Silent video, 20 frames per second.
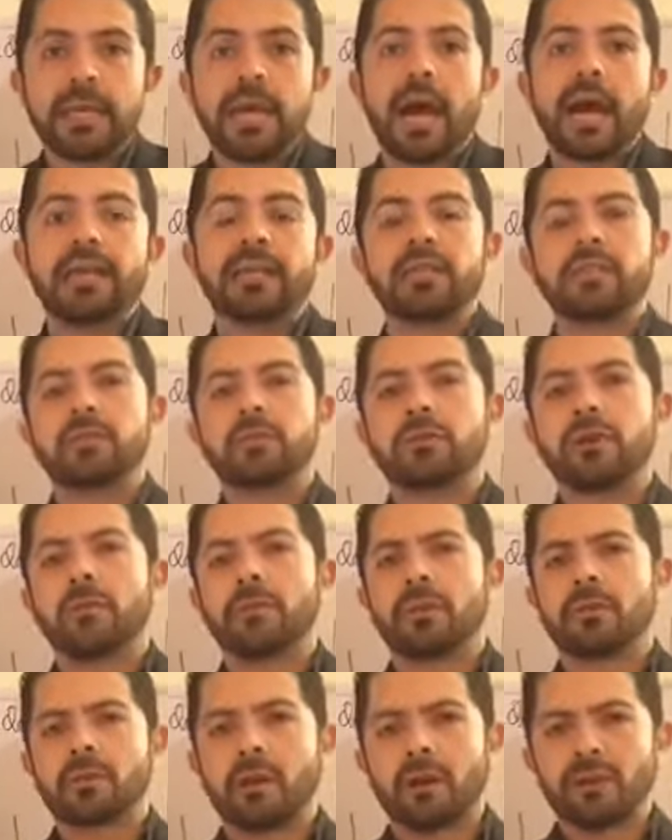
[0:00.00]
I need to come
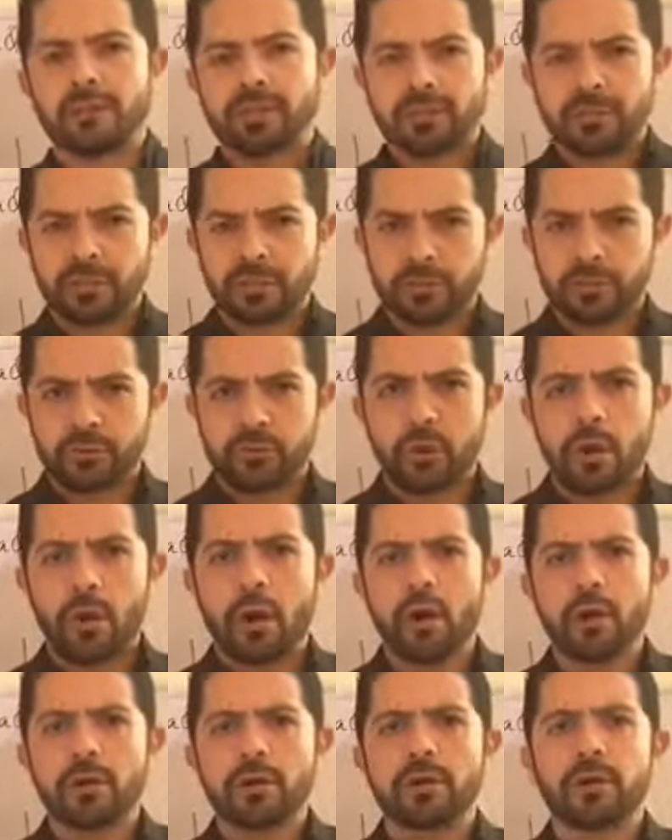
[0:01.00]
across as
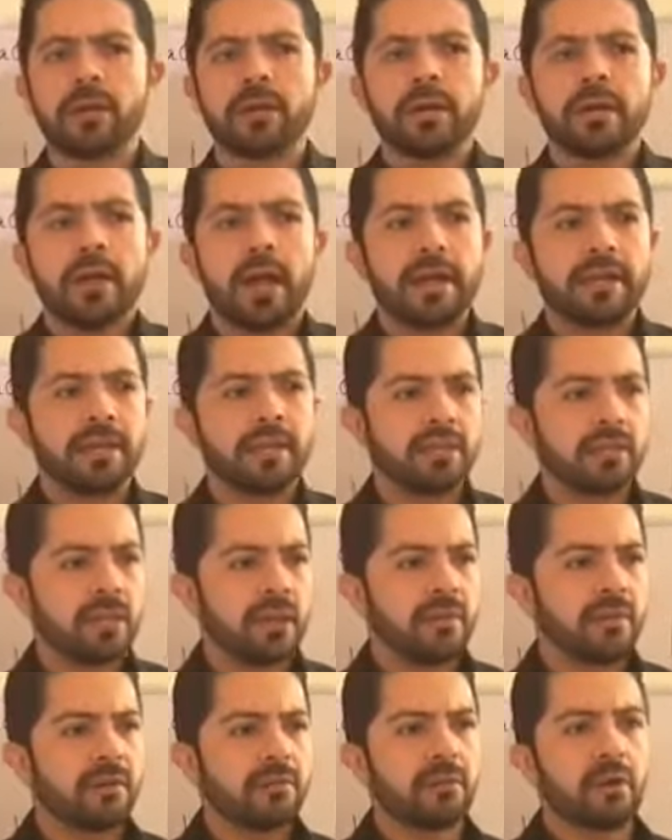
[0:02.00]
strong. I need to
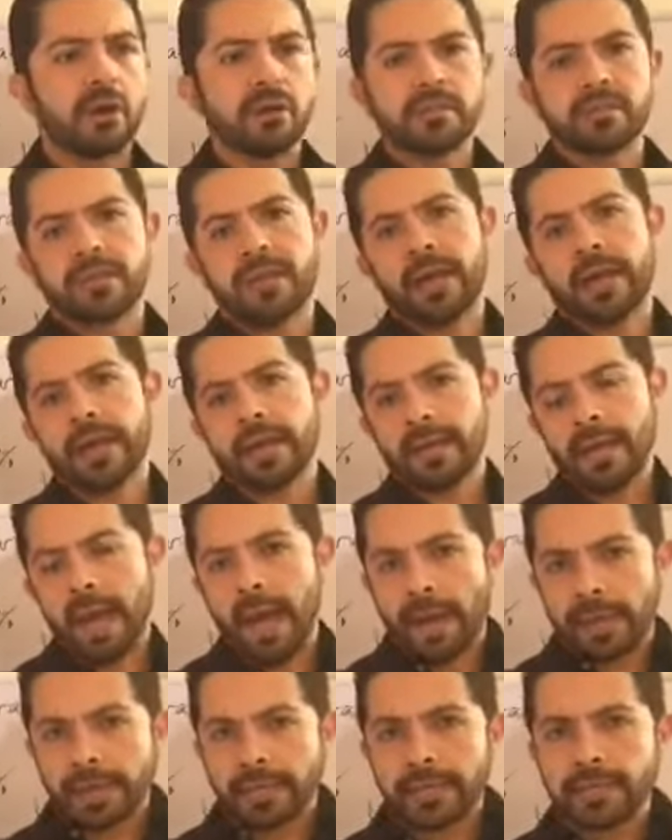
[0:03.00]
come across like
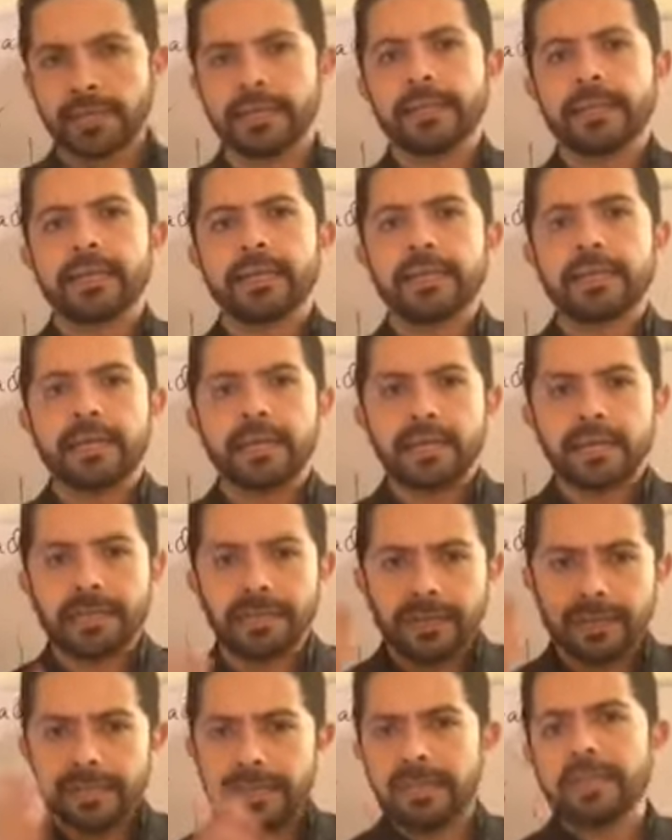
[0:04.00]
I can
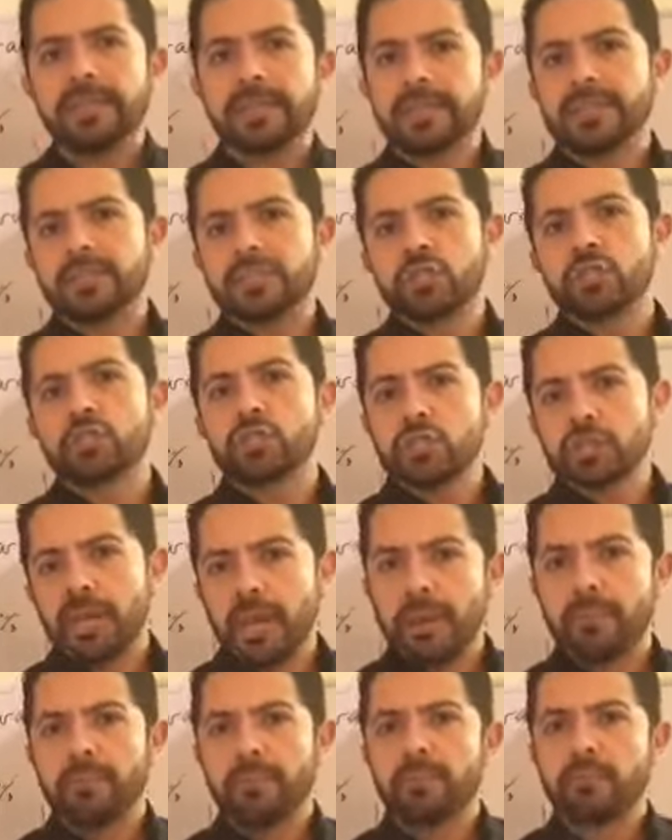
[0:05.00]
lead this
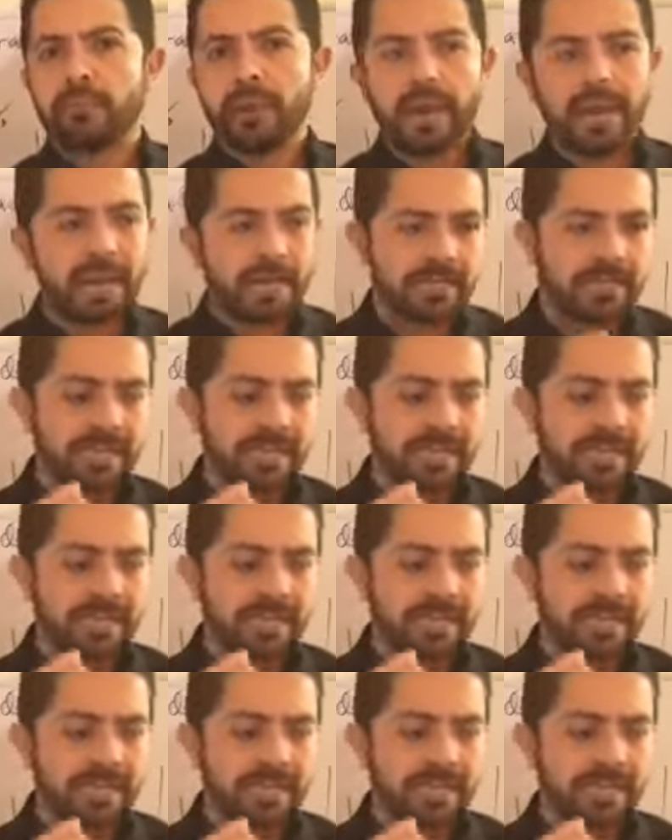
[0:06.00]
ship, right, as a